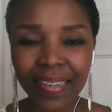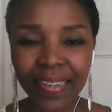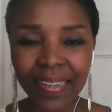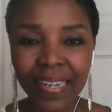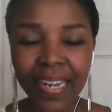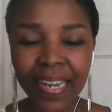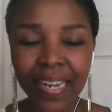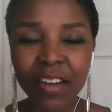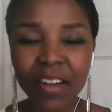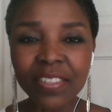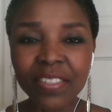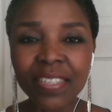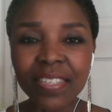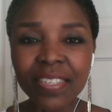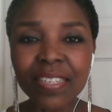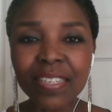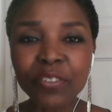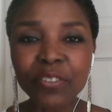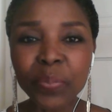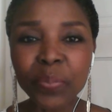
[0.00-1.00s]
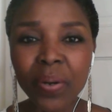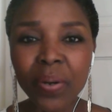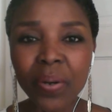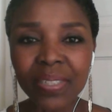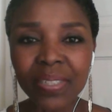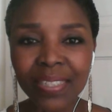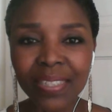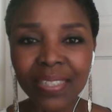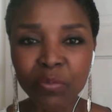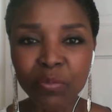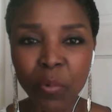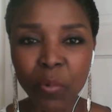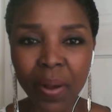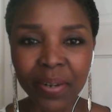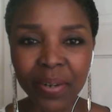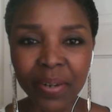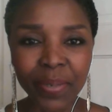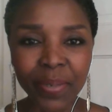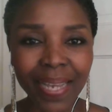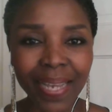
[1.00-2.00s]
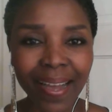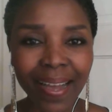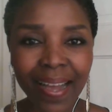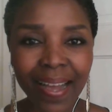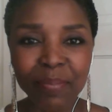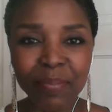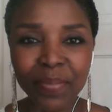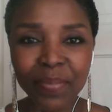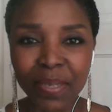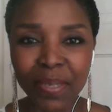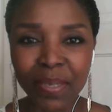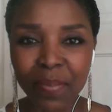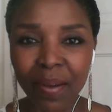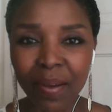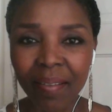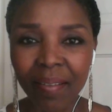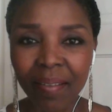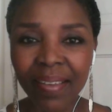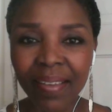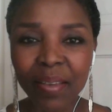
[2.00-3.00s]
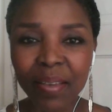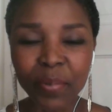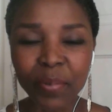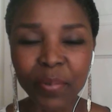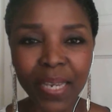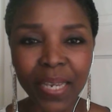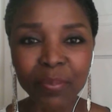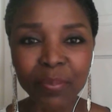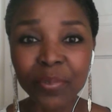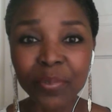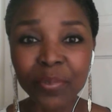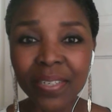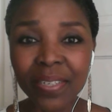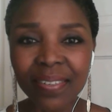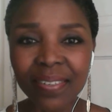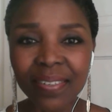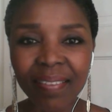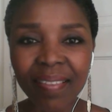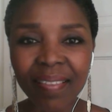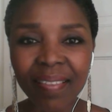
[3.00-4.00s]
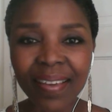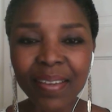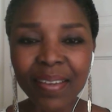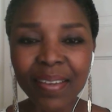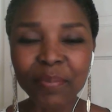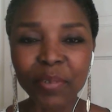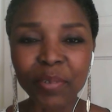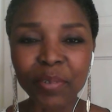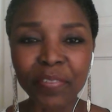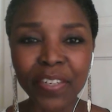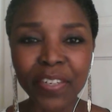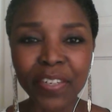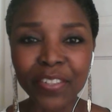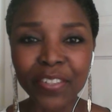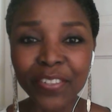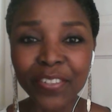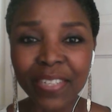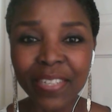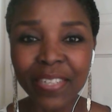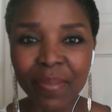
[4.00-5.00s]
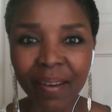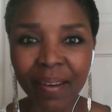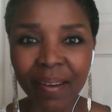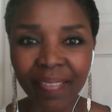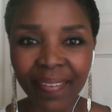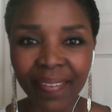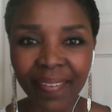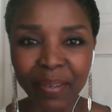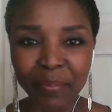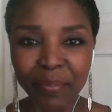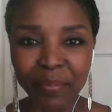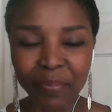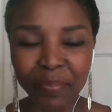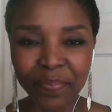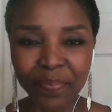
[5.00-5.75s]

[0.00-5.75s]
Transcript: Now this is a positive one. We are happy about them, we appreciate them, we feel good about them.